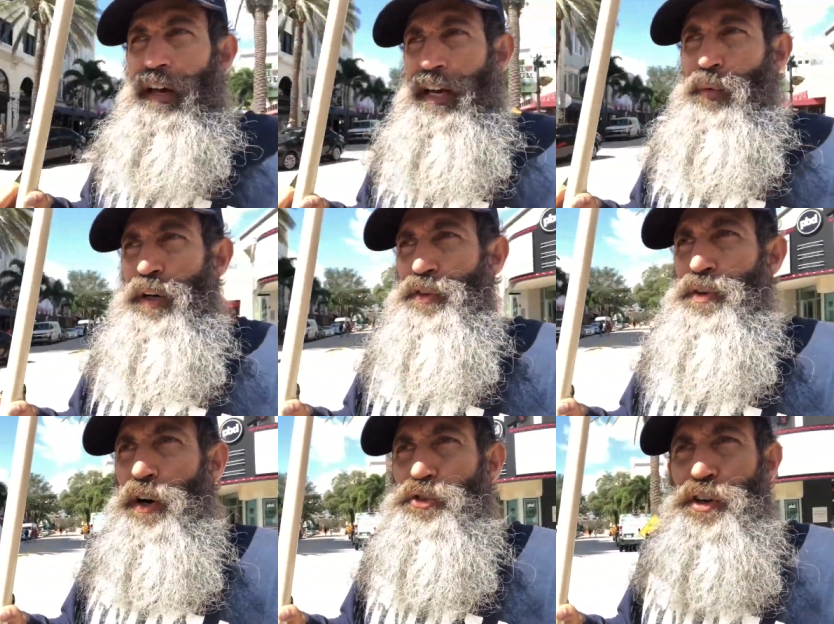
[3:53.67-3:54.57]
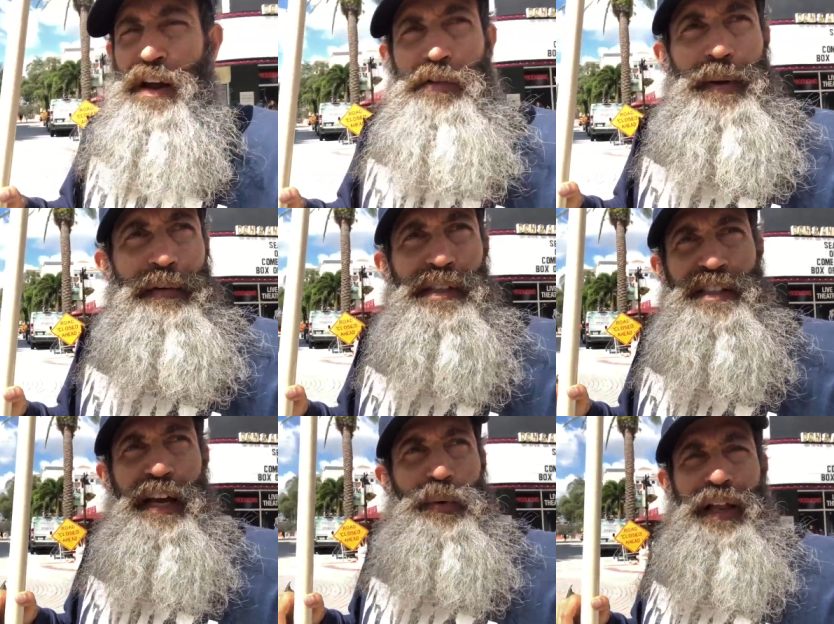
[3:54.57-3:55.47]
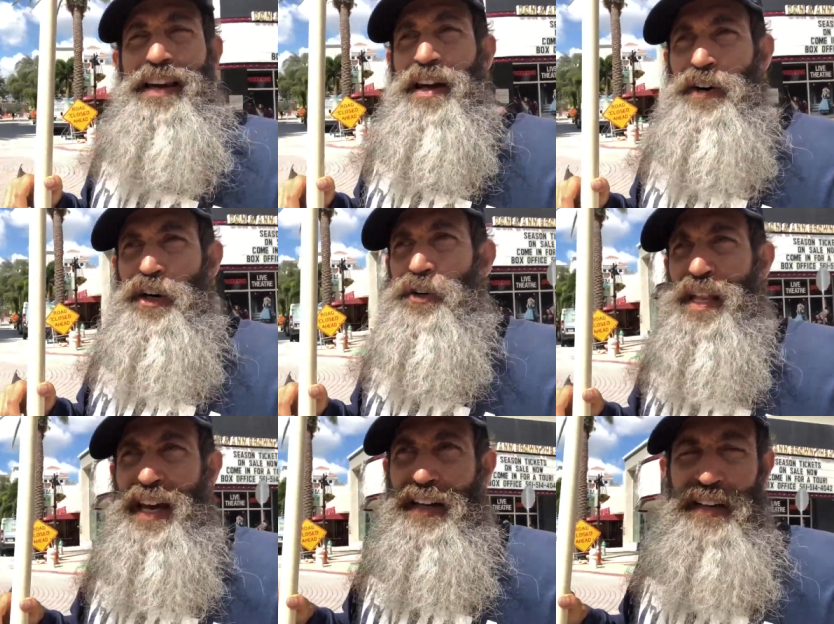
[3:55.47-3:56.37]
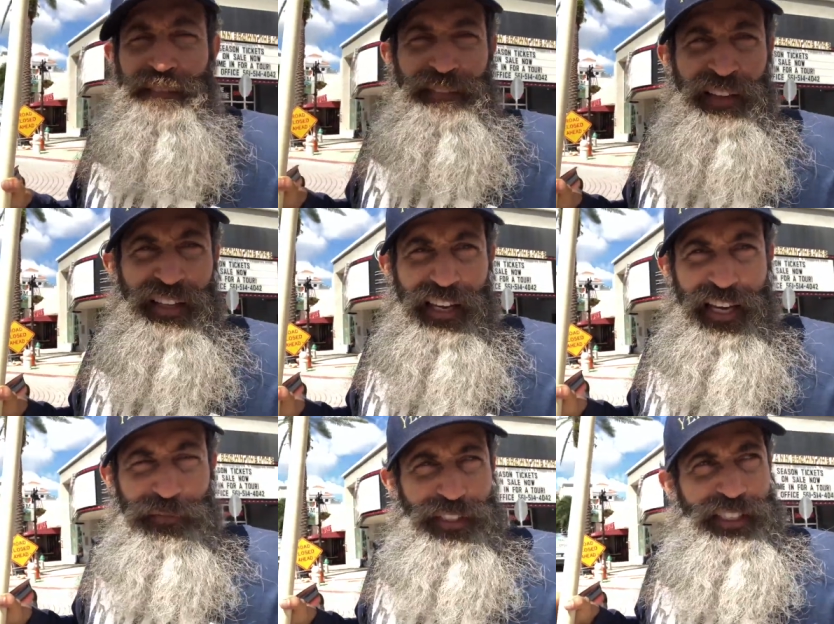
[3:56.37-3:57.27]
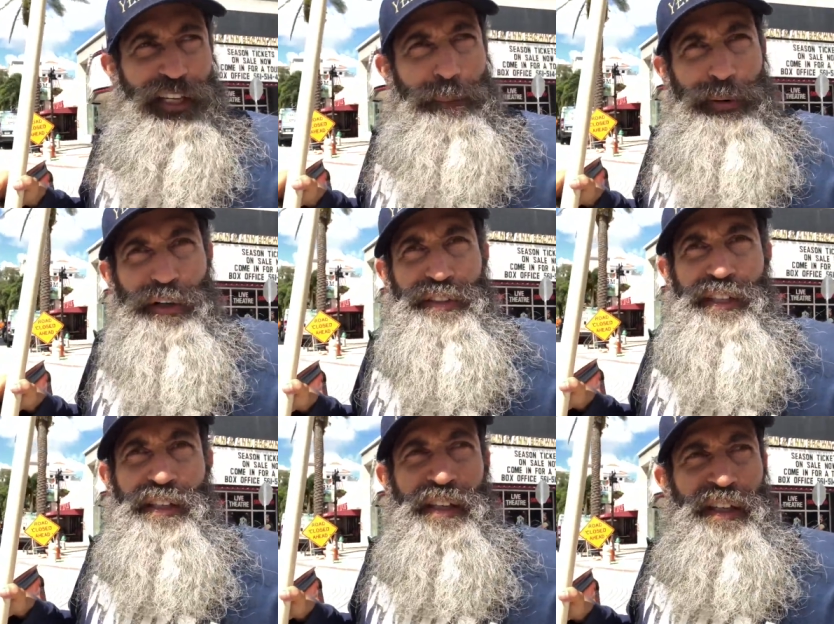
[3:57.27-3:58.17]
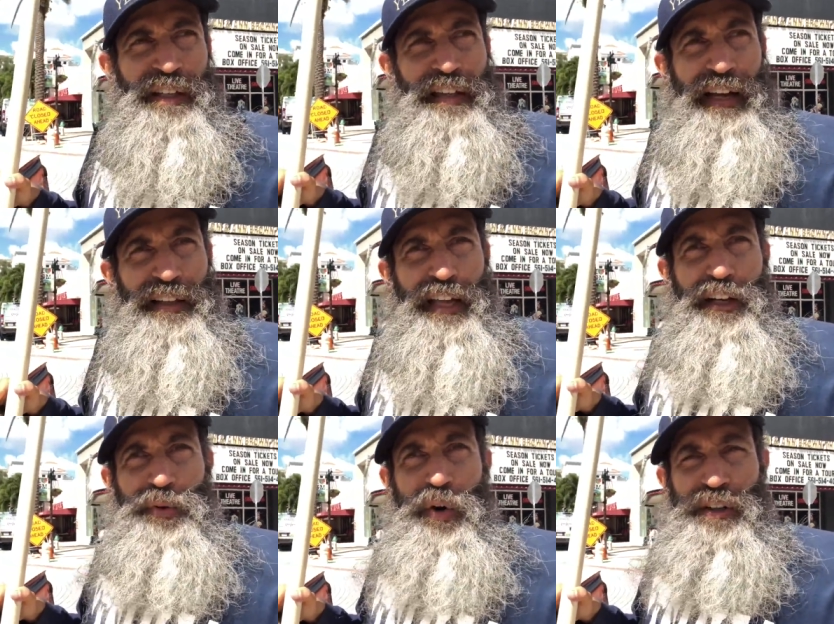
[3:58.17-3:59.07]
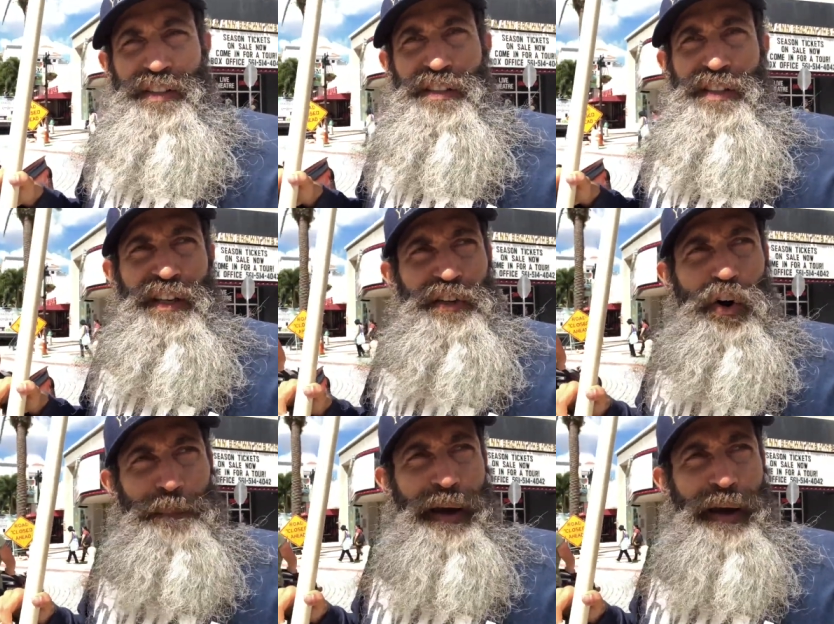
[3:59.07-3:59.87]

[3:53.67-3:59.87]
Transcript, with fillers: Anyone you know should never be able to say, well, I never heard that. Every single person that crosses your